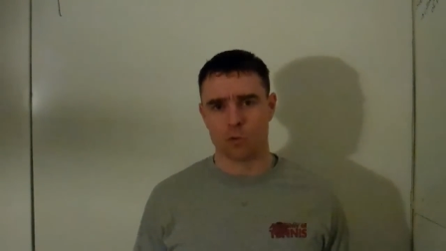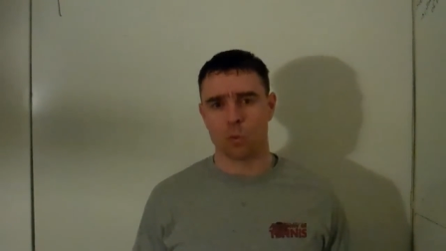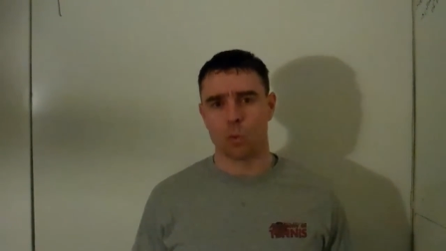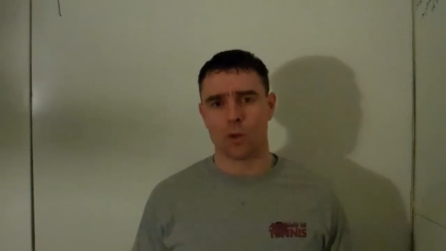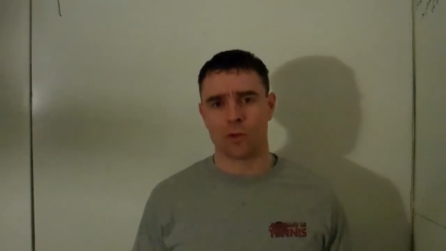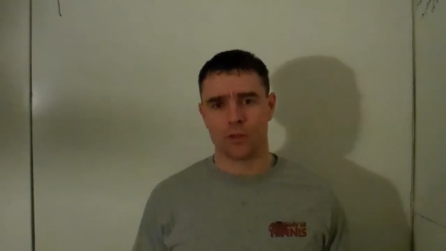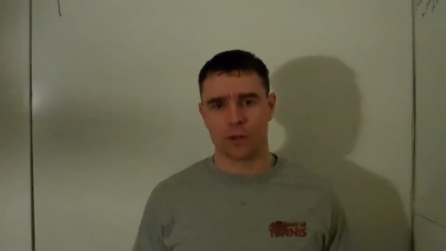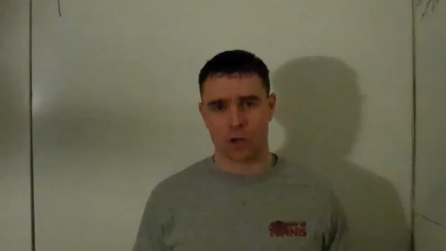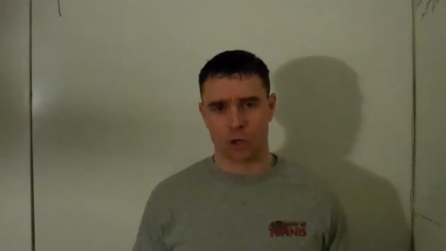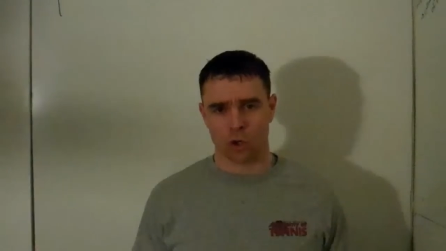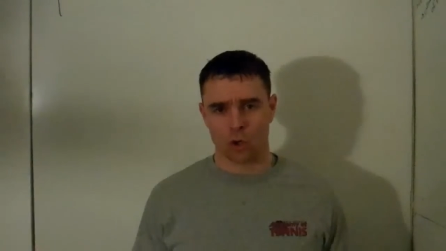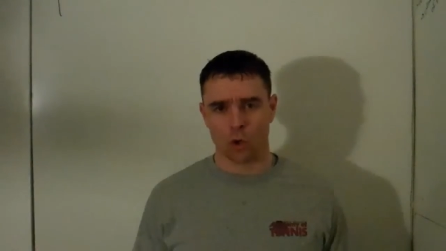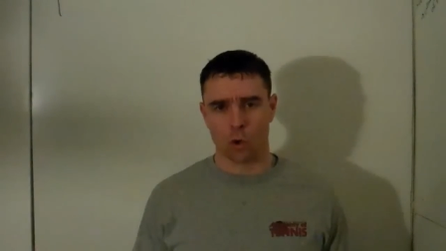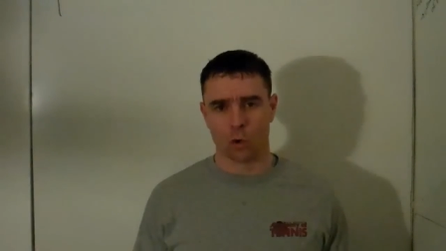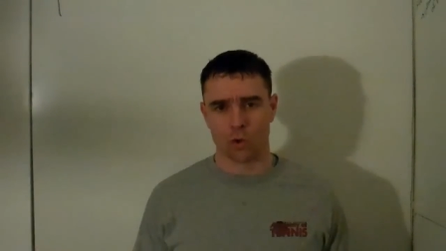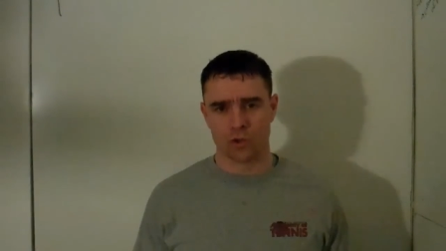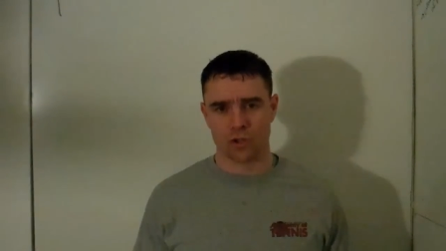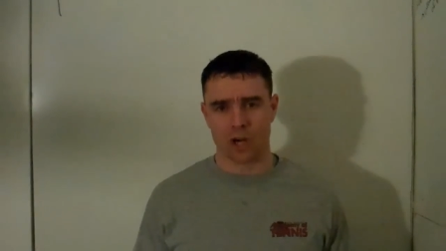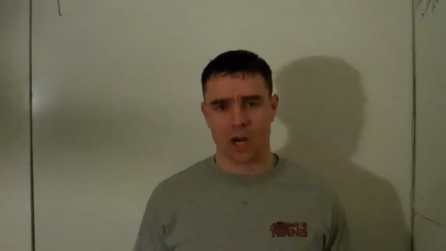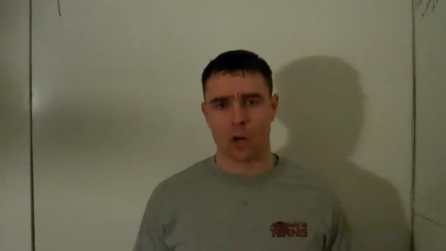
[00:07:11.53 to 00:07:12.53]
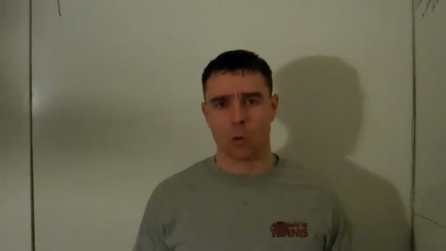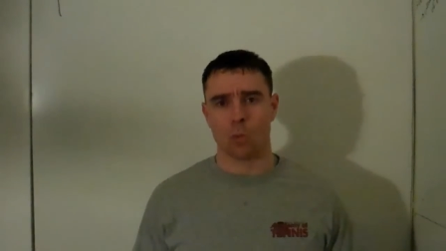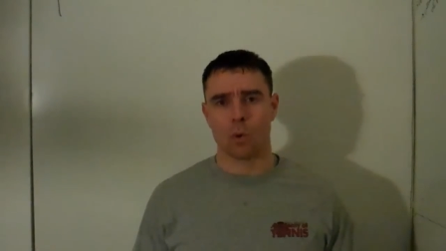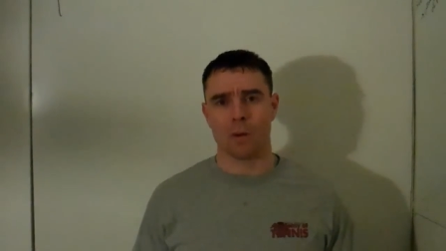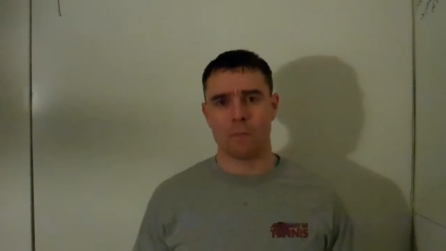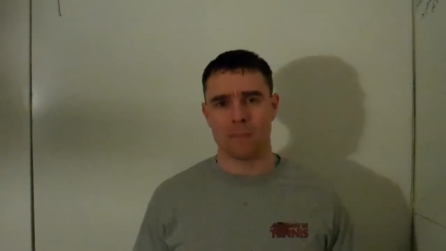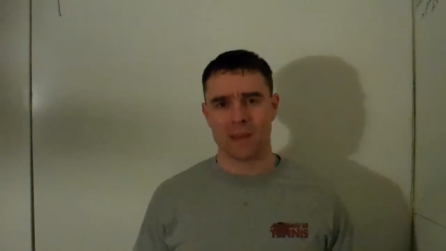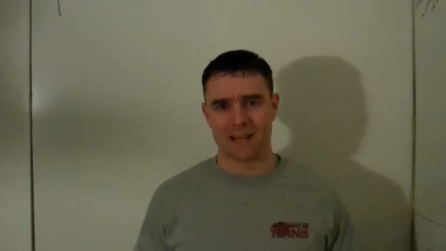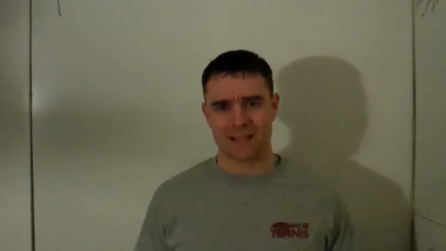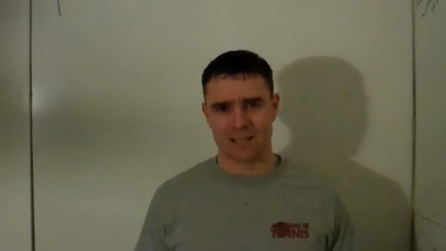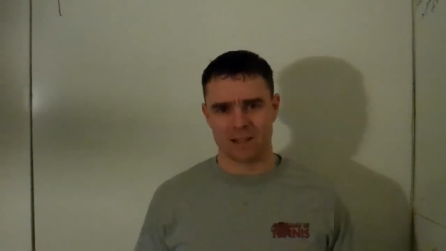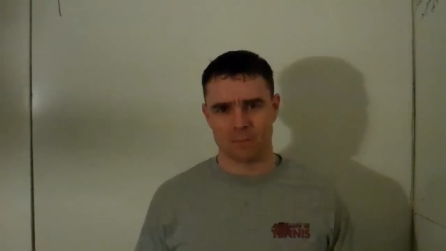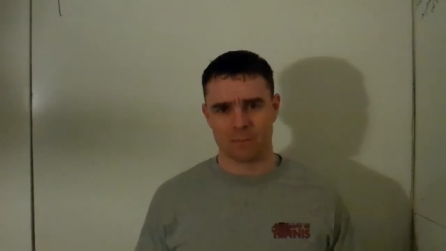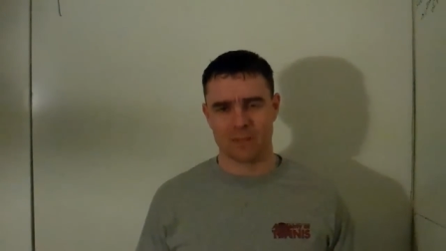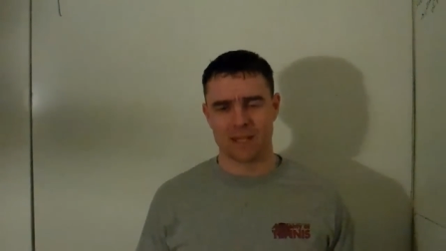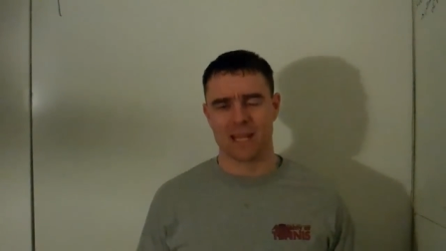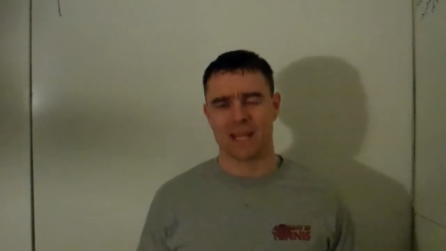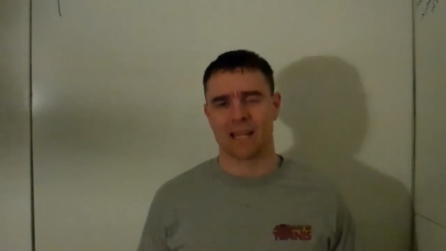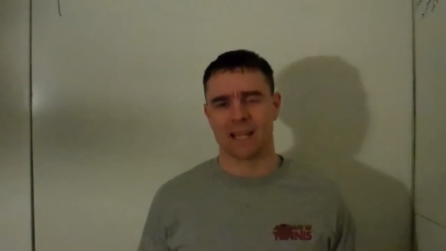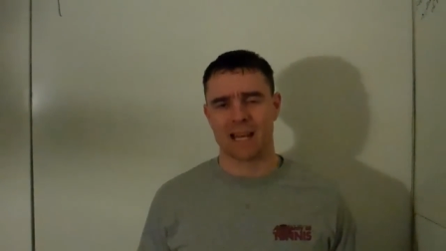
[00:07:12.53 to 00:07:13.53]
what their goals are, what makes them
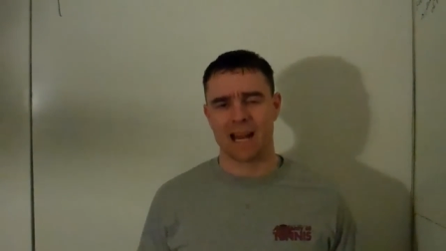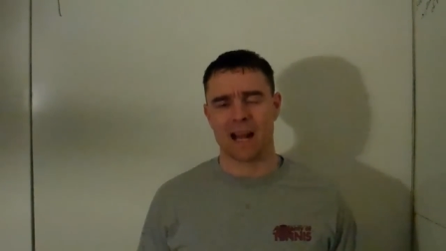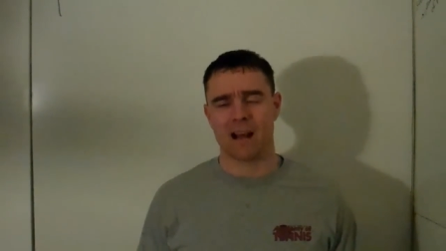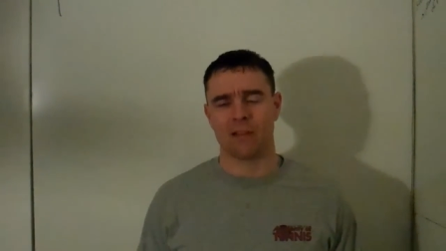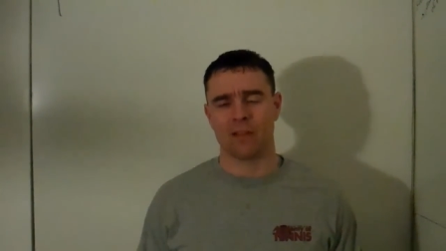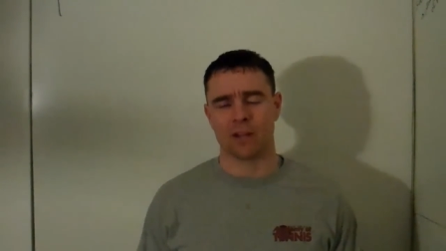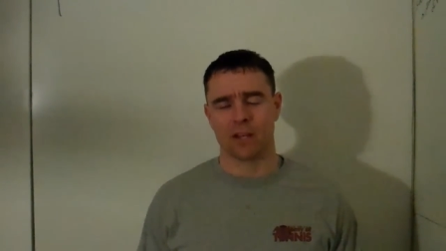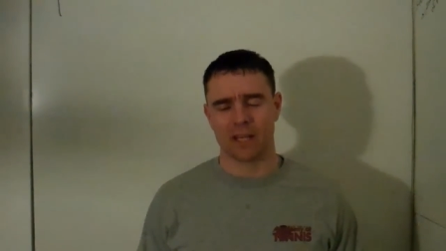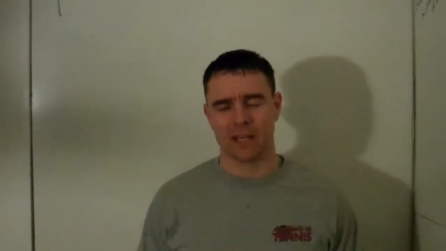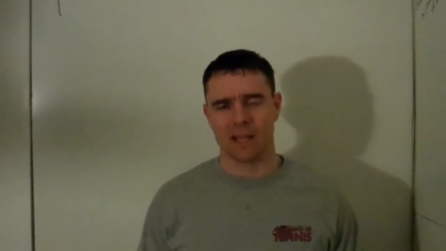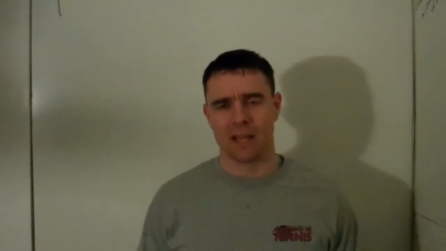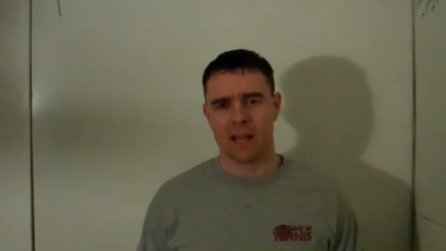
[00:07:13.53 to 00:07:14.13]
tick, and how they